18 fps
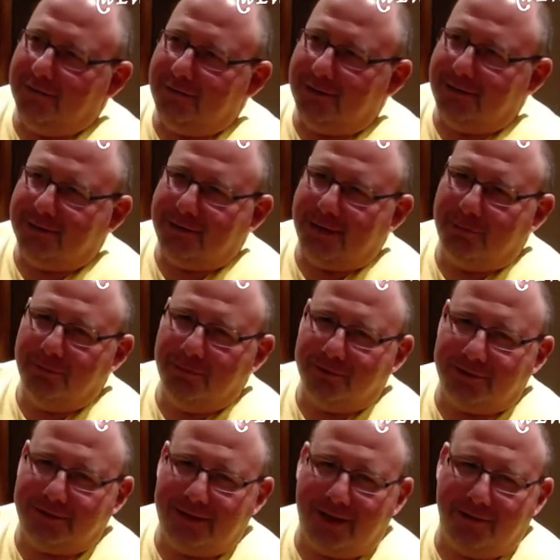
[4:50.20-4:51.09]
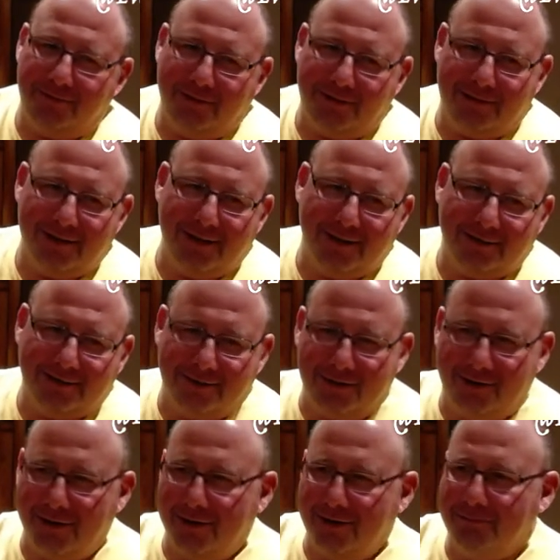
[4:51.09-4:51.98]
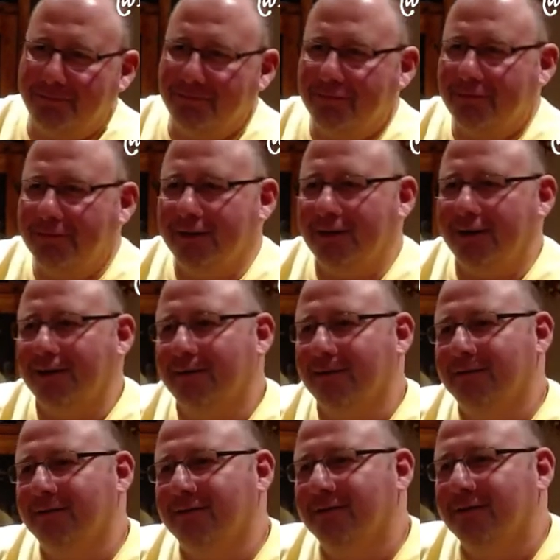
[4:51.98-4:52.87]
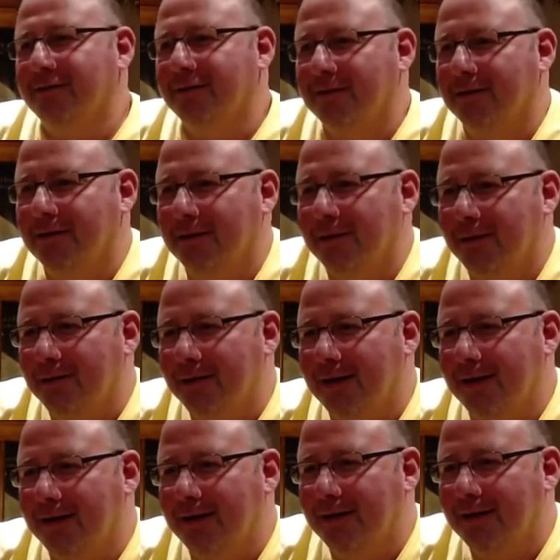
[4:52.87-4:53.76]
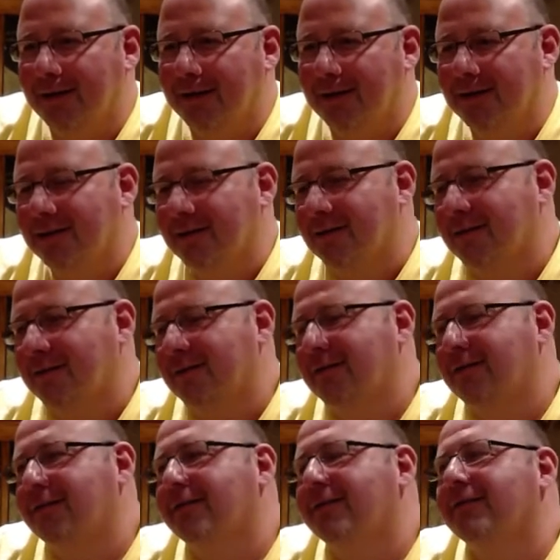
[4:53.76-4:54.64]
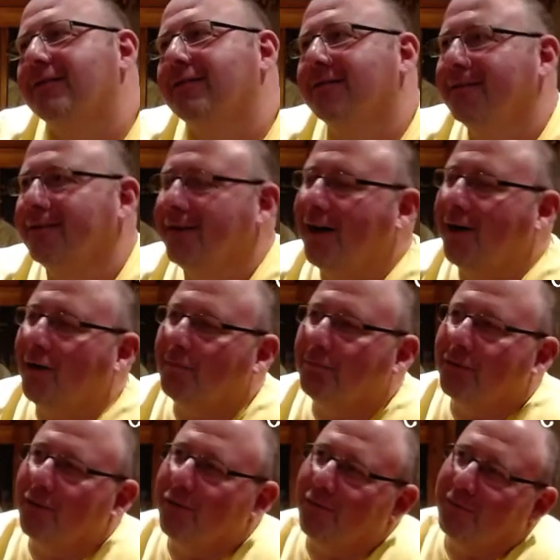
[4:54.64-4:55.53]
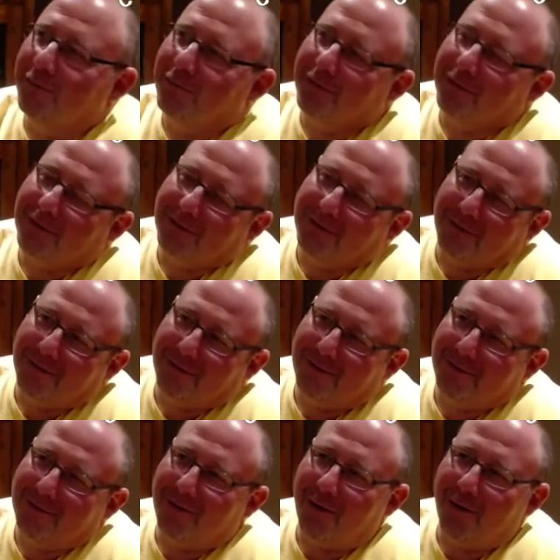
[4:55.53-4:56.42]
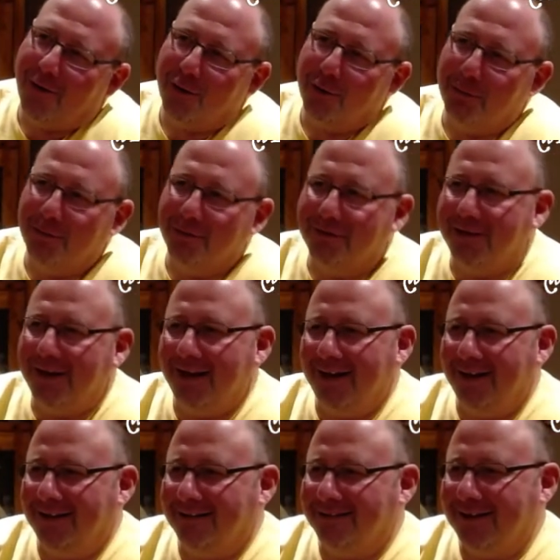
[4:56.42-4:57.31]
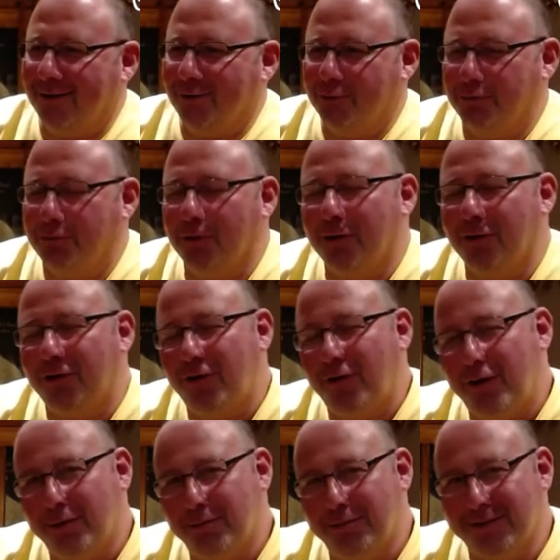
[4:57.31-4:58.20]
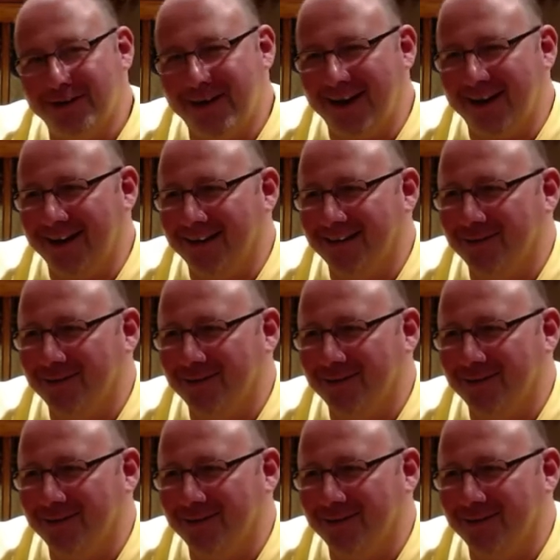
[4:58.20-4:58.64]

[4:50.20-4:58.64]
December 7th next time, you know. What do you mean? You performed at my last show. No, I'm going for the Horrible Days. That was Pearl Harbor Day.